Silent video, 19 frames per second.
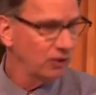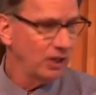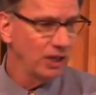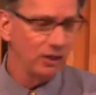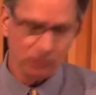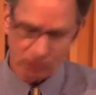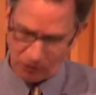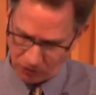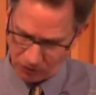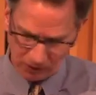
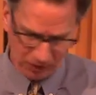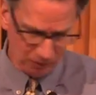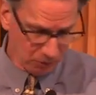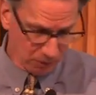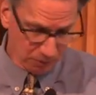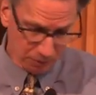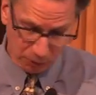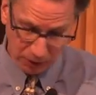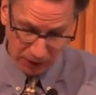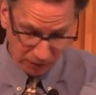agency, we're
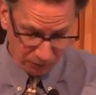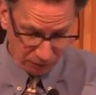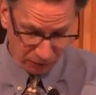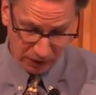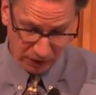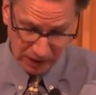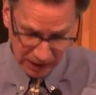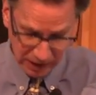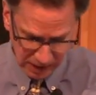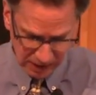praying for
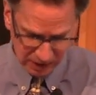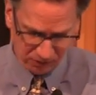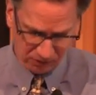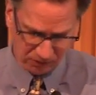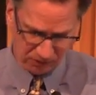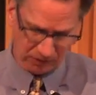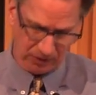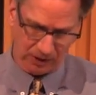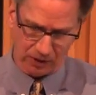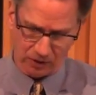
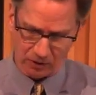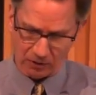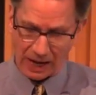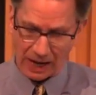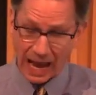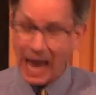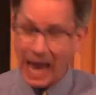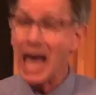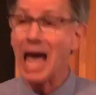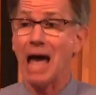kids. They're
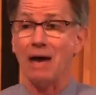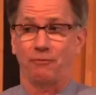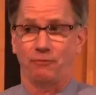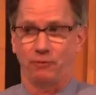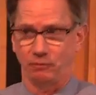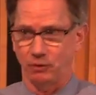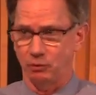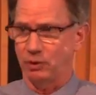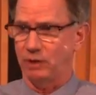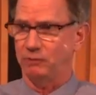half
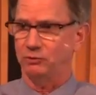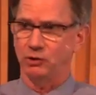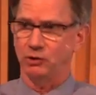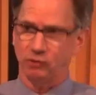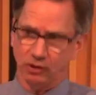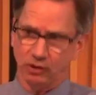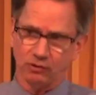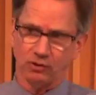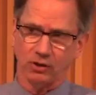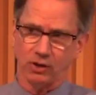of the
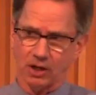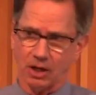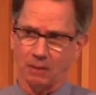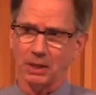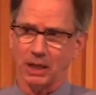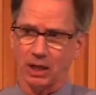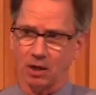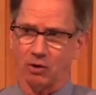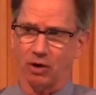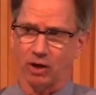refugees that are
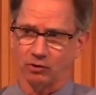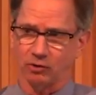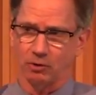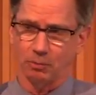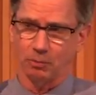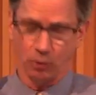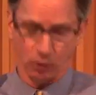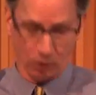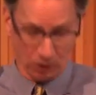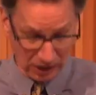coming across the
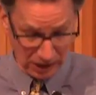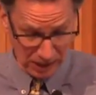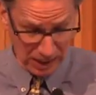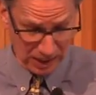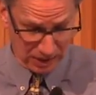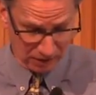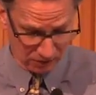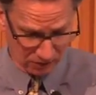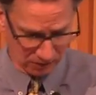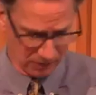border.
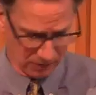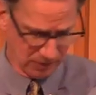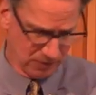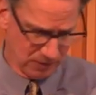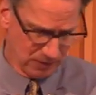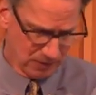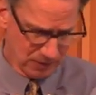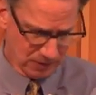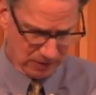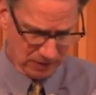Kids.
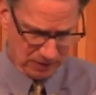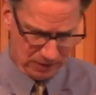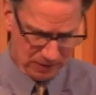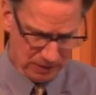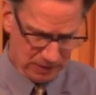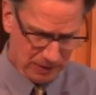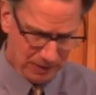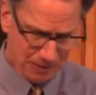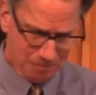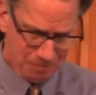
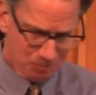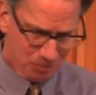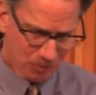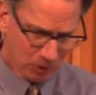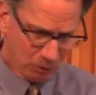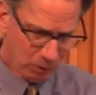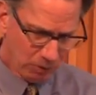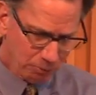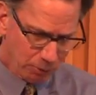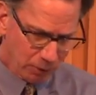
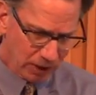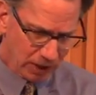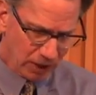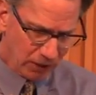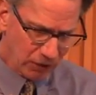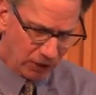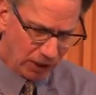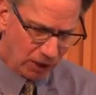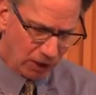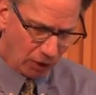We've put in a
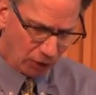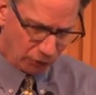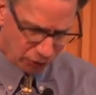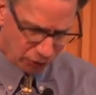thing called